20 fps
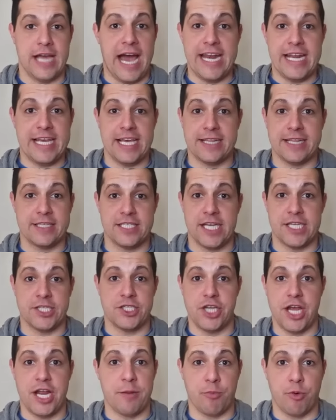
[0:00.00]
I didn't get the sense
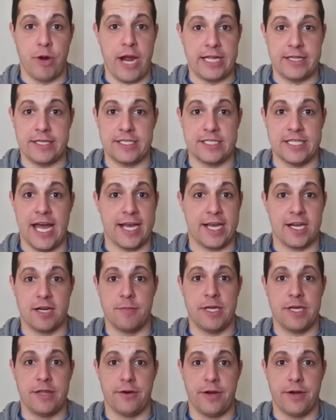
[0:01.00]
Jaden Bradley's not going to
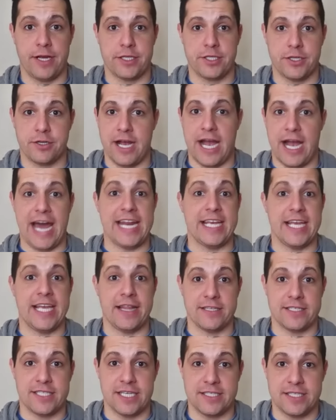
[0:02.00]
be there next year. I didn't
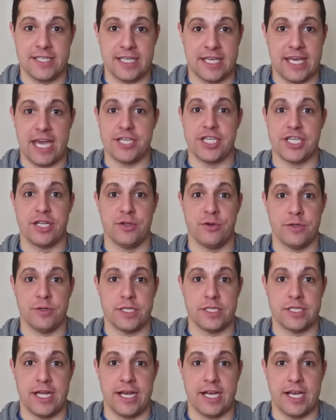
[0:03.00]
get the sense that KJ
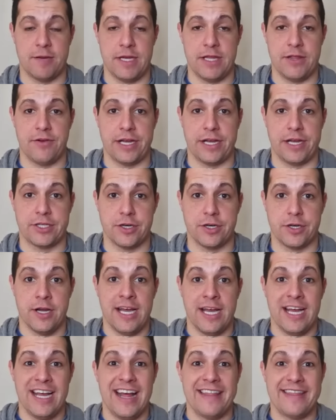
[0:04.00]
Lewis is not going to be there next year.
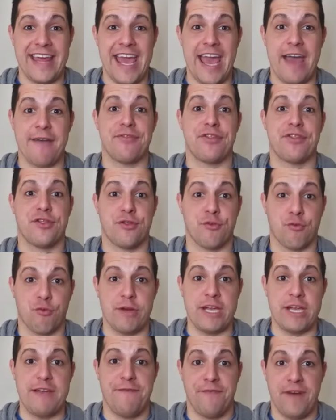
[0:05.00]
They have
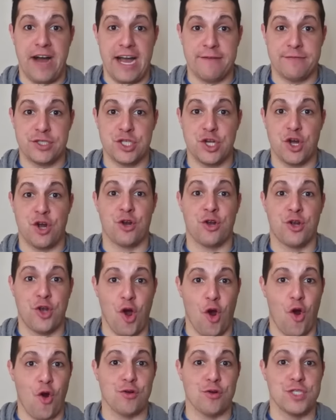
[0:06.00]
3 5-star
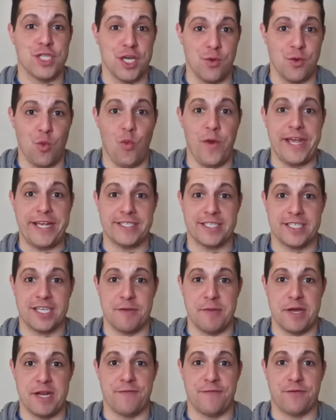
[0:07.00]
guards and wings
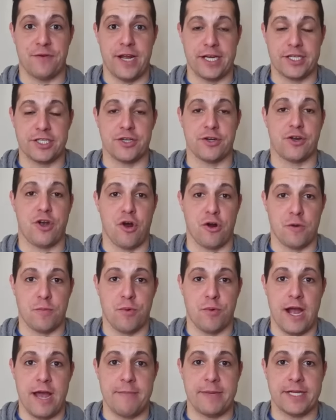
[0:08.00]
committed for next year. Carter
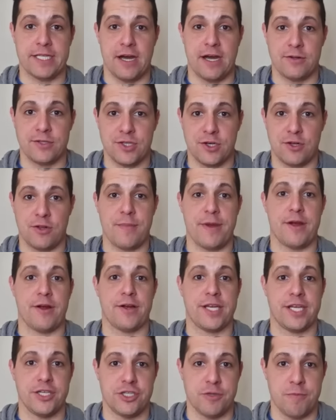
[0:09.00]
Bryant, McDonald's
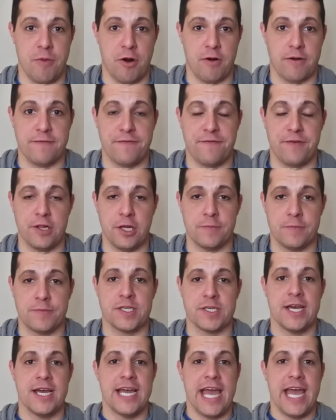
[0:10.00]
All-American, Jamari
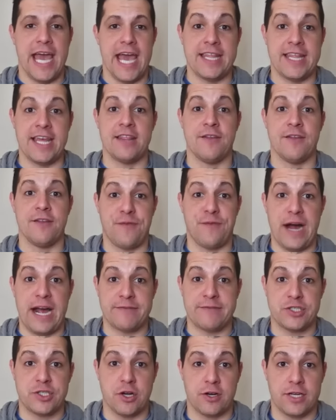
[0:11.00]
Phillips, and then the
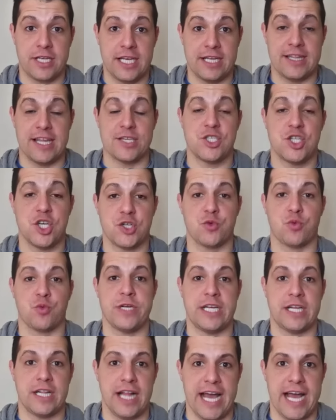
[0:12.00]
5-star kid that just
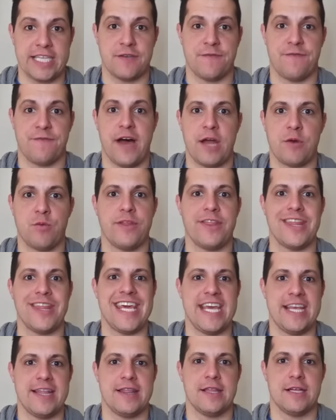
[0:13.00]
reclassified
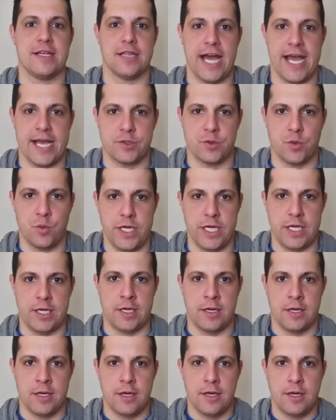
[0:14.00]
within the last
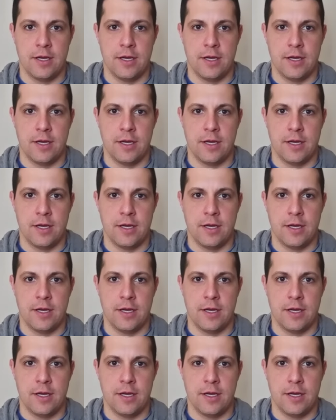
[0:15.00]
week.